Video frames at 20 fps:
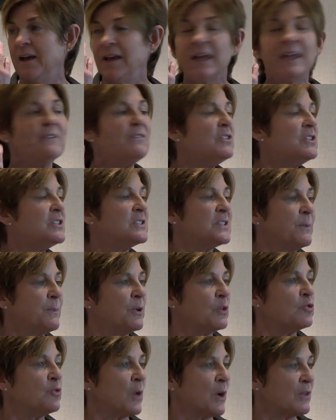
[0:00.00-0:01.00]
even just to
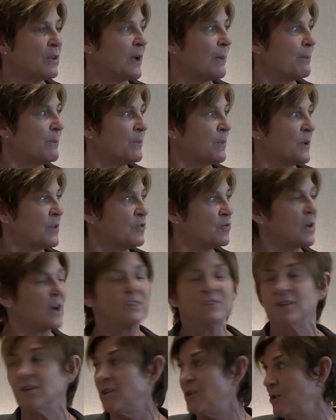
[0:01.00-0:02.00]
build ground up
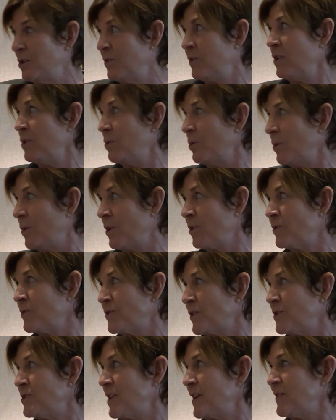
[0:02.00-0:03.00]
construction, the two of you are
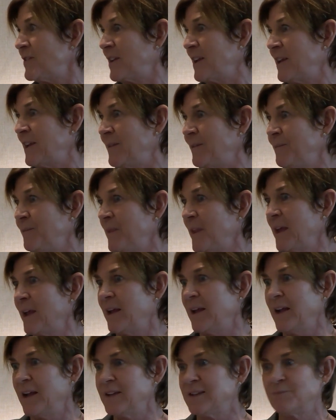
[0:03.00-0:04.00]
suggesting,
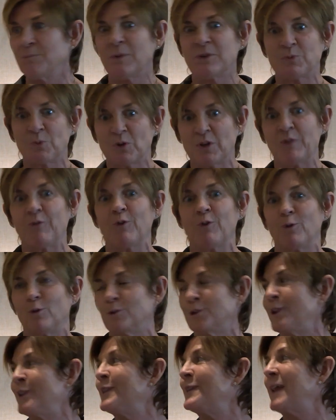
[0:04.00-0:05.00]
it's much more
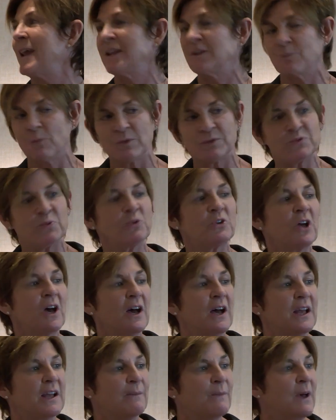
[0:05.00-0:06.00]
difficult and takes much more
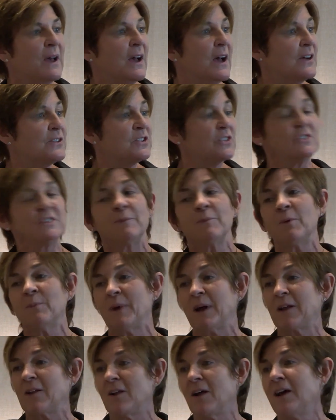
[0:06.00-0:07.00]
time. So some of
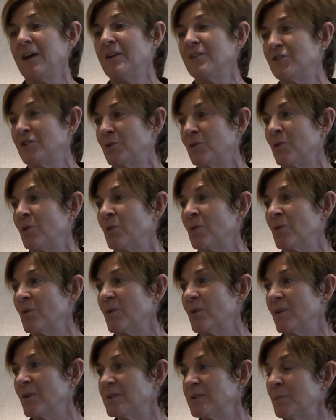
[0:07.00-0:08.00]
my clients who are
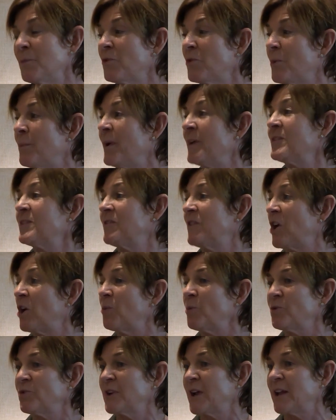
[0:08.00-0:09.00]
some of our best
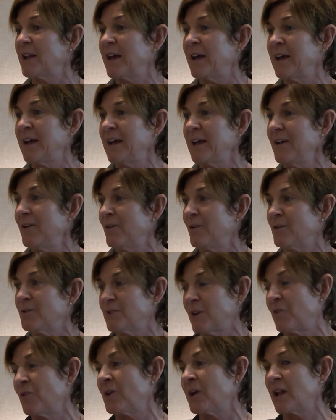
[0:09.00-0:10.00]
developers in LA or
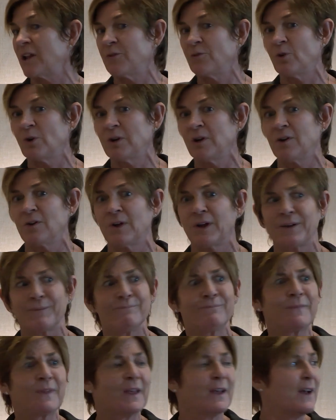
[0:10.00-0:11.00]
Southern California are like,
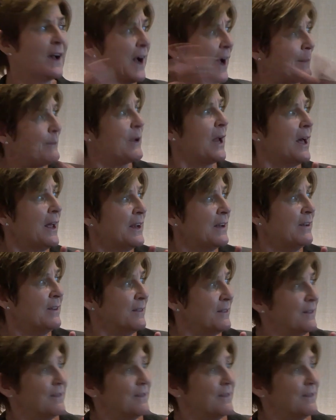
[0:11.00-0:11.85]
I'm done.